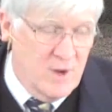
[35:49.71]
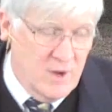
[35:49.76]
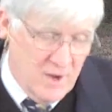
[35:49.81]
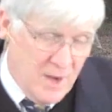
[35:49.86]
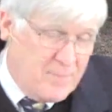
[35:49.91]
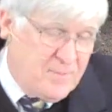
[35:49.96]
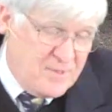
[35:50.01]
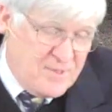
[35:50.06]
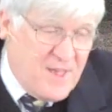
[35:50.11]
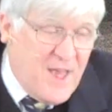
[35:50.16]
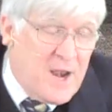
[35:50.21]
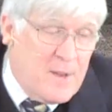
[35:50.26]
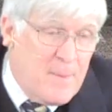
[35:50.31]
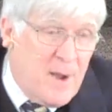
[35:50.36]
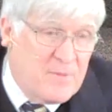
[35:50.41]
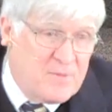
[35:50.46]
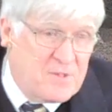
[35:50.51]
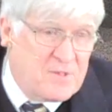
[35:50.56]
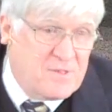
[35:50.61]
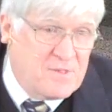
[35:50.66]
upset
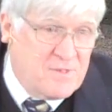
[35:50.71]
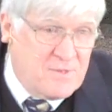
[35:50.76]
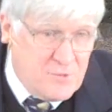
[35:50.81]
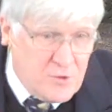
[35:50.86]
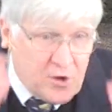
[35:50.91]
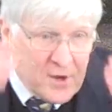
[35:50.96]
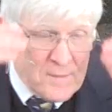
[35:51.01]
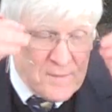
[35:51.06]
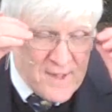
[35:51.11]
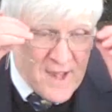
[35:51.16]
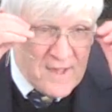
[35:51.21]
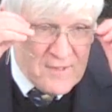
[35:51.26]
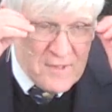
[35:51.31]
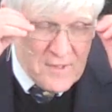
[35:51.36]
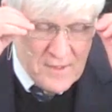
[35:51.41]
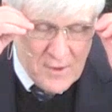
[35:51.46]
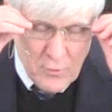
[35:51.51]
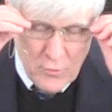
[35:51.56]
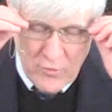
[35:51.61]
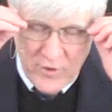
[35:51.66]
about the
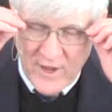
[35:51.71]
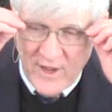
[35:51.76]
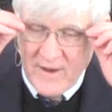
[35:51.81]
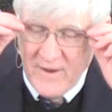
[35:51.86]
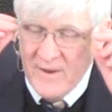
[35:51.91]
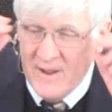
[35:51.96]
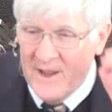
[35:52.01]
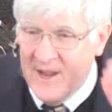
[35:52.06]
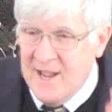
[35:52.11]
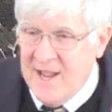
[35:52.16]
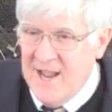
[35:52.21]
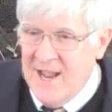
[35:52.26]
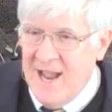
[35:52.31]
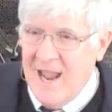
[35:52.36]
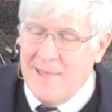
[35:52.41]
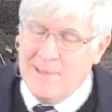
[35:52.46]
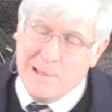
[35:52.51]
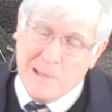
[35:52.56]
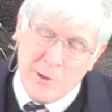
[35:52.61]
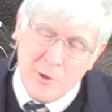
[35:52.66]
circumstances they were in.
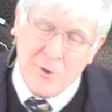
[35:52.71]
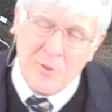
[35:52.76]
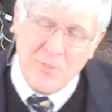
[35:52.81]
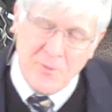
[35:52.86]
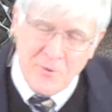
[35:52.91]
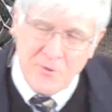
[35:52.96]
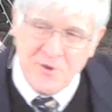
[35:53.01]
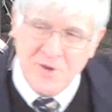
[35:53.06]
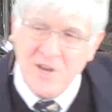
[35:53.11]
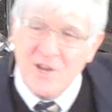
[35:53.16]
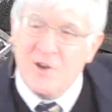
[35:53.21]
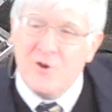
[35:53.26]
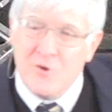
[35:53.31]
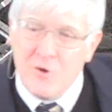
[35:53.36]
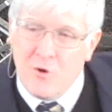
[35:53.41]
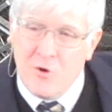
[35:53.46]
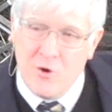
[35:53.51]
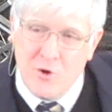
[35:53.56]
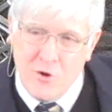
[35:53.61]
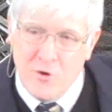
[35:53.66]
And the little
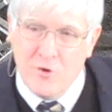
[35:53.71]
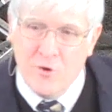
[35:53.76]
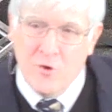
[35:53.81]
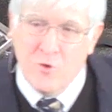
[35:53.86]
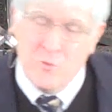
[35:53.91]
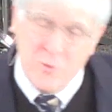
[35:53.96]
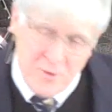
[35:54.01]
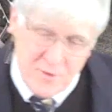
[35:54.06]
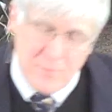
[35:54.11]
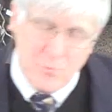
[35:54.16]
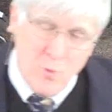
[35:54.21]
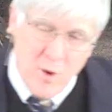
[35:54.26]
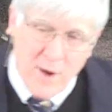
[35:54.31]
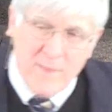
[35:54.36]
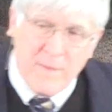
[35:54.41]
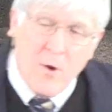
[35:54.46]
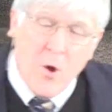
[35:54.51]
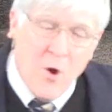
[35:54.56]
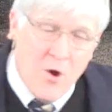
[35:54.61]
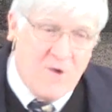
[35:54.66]
thirteen-year-old girl, who was one
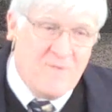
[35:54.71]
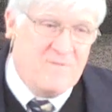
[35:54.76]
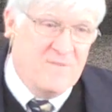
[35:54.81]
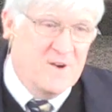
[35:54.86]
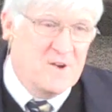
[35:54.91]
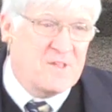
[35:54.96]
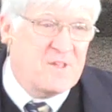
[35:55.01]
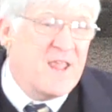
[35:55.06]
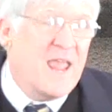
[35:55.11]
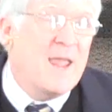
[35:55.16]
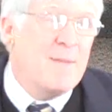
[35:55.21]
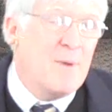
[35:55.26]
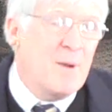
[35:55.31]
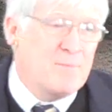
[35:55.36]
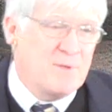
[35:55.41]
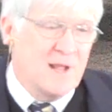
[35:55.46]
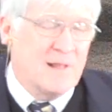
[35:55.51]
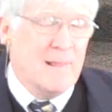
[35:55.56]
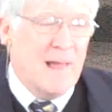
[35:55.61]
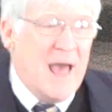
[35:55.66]
of the orphans, came
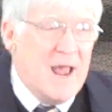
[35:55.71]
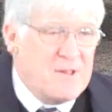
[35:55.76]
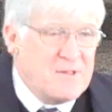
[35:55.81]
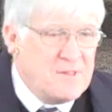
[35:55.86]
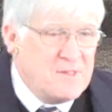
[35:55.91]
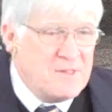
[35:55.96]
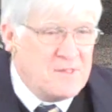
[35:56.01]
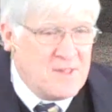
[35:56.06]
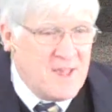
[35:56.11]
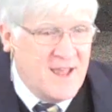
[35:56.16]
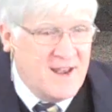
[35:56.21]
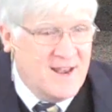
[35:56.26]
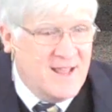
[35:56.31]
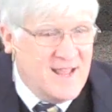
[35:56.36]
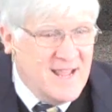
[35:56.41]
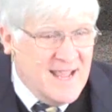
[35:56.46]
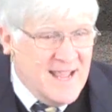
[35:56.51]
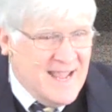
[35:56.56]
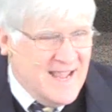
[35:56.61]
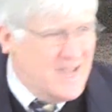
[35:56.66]
up to Gladys and said,
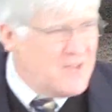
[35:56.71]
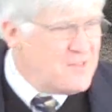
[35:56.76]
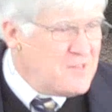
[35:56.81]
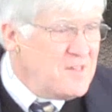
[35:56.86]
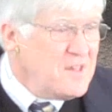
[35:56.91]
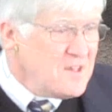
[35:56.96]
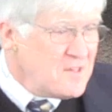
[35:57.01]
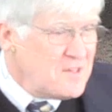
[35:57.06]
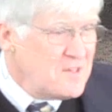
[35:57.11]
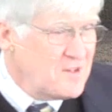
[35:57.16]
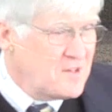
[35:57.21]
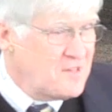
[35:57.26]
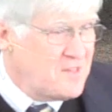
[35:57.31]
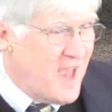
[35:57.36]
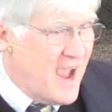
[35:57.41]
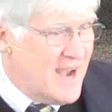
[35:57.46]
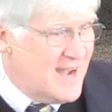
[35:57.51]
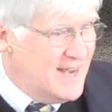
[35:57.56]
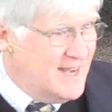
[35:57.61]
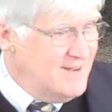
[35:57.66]
"Isn't this
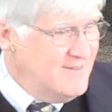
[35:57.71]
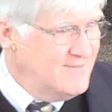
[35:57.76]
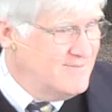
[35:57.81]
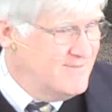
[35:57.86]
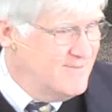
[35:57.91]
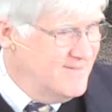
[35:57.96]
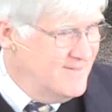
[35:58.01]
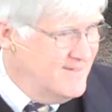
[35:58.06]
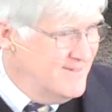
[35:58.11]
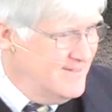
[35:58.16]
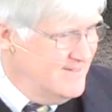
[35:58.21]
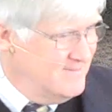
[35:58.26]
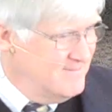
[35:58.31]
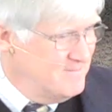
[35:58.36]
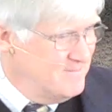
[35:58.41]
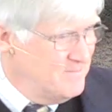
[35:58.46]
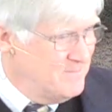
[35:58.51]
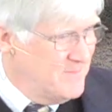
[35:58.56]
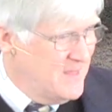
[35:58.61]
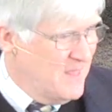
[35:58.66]
exciting?
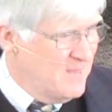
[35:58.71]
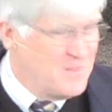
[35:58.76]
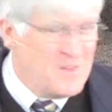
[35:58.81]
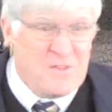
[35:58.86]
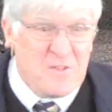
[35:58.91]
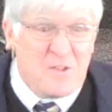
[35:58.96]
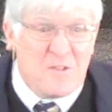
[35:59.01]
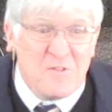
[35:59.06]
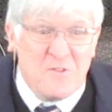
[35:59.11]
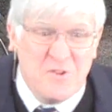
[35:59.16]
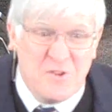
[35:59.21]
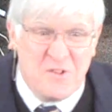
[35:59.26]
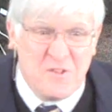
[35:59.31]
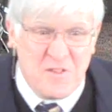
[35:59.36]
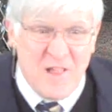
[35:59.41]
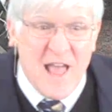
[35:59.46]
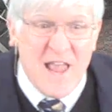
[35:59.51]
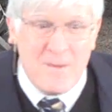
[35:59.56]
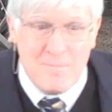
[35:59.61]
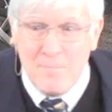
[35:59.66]
This is just
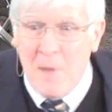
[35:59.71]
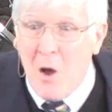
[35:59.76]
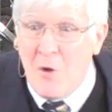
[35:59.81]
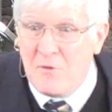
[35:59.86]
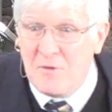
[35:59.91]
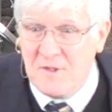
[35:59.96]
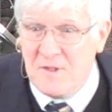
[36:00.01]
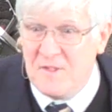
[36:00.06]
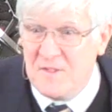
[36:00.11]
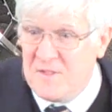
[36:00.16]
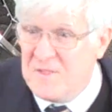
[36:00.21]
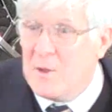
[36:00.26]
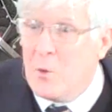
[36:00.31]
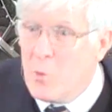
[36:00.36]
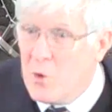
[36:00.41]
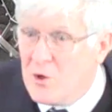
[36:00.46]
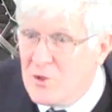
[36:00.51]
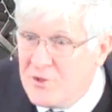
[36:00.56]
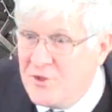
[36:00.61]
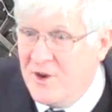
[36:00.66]
like Moses in the
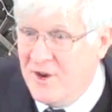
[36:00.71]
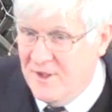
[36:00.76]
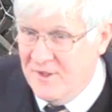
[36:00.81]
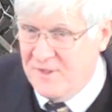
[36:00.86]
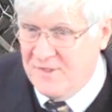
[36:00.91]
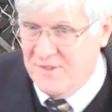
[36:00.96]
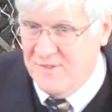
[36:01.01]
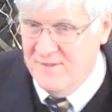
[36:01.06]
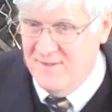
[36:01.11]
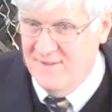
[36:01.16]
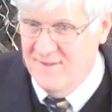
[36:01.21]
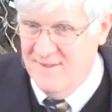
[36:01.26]
wilderness."